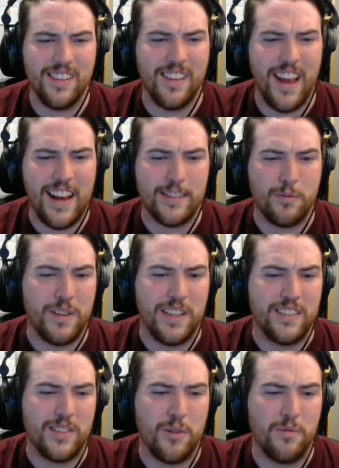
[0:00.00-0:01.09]
last week,
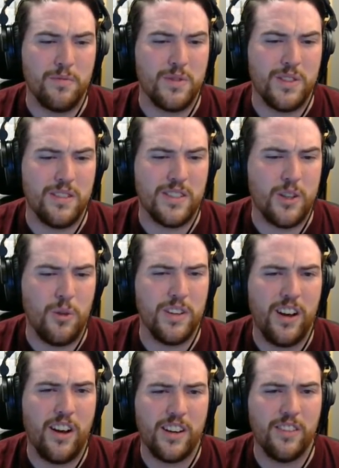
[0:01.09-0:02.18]
so she's totally
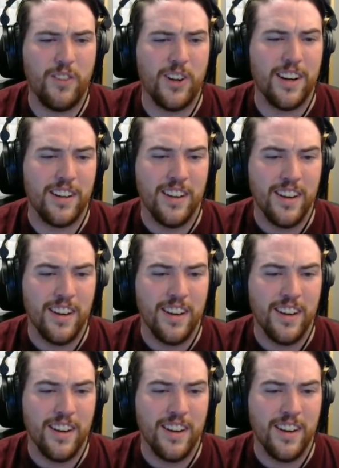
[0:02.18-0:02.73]
got converted.